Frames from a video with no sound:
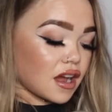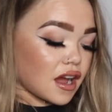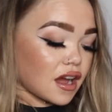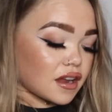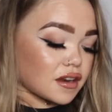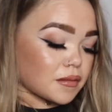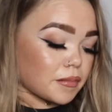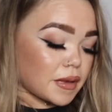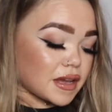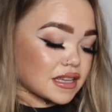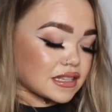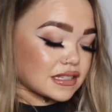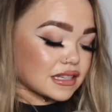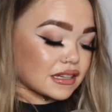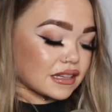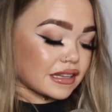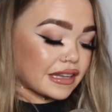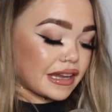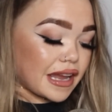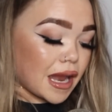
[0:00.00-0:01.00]
And
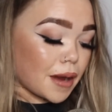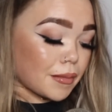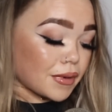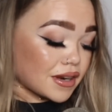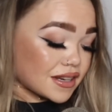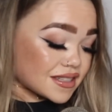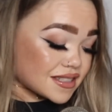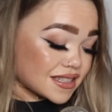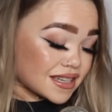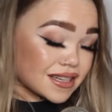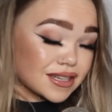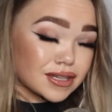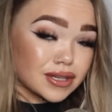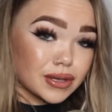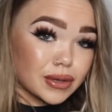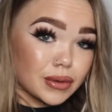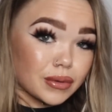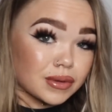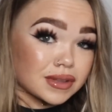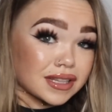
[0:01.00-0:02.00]
basically, I'm going to sing
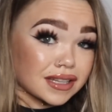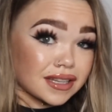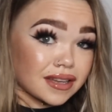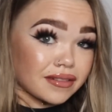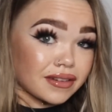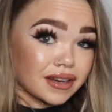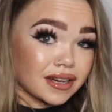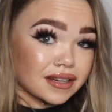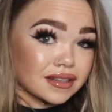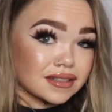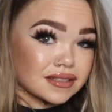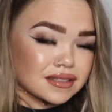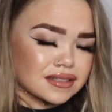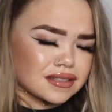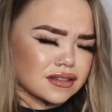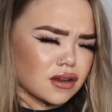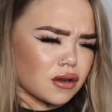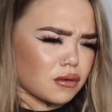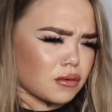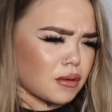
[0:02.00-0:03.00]
you the lyrics.
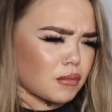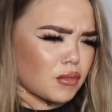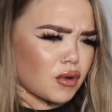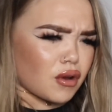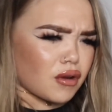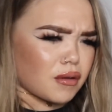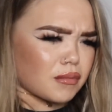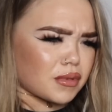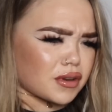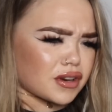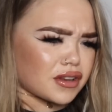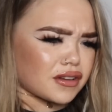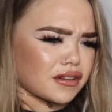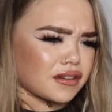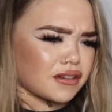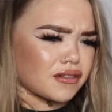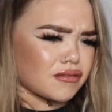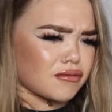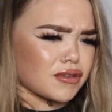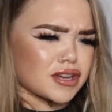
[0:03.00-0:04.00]
No, I'm not. I'm going to
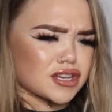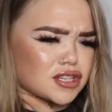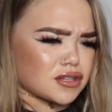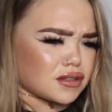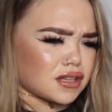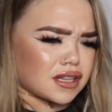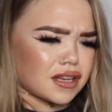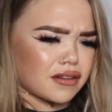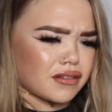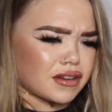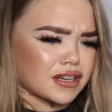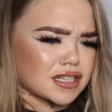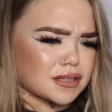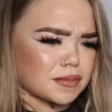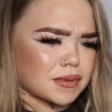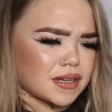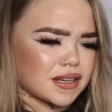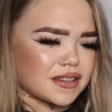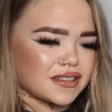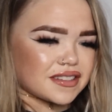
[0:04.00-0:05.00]
read you the lyrics
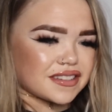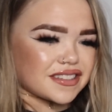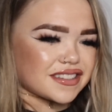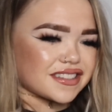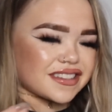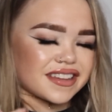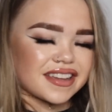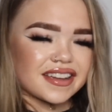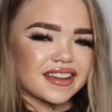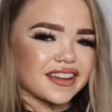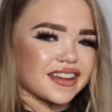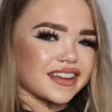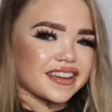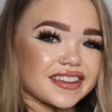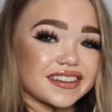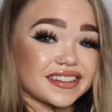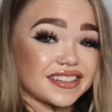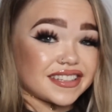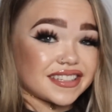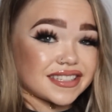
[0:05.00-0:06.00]
because
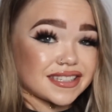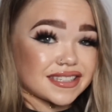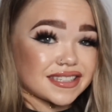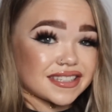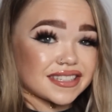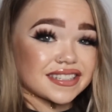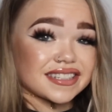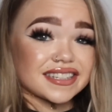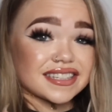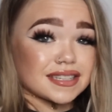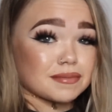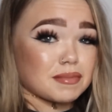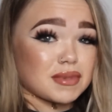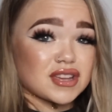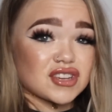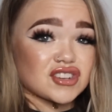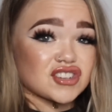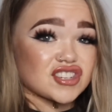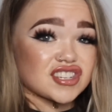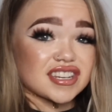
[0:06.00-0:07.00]
this
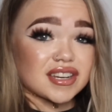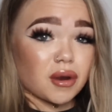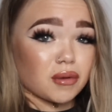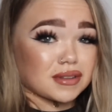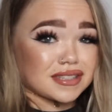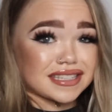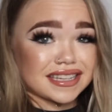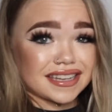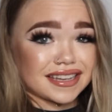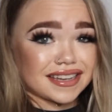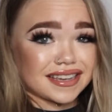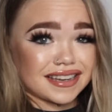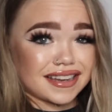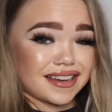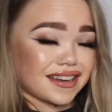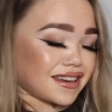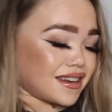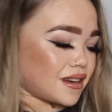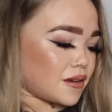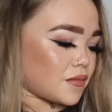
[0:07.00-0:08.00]
bitch, she don't sing.
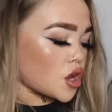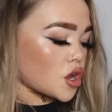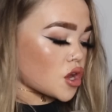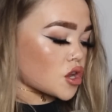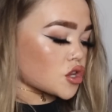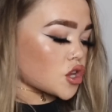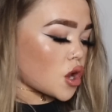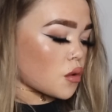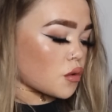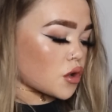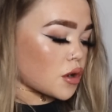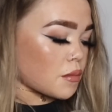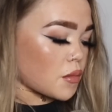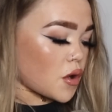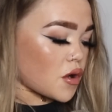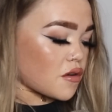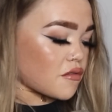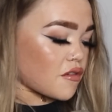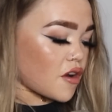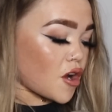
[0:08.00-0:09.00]
Yo, come
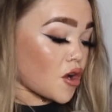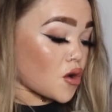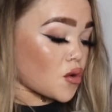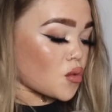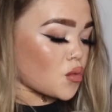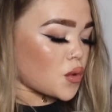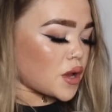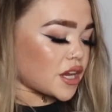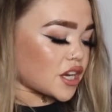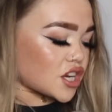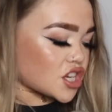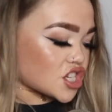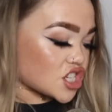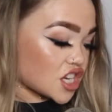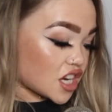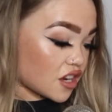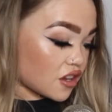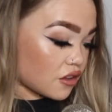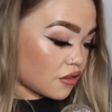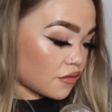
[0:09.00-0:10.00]
over. We can
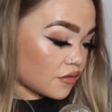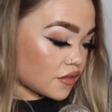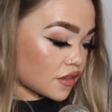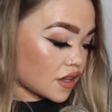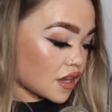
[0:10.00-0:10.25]
chill.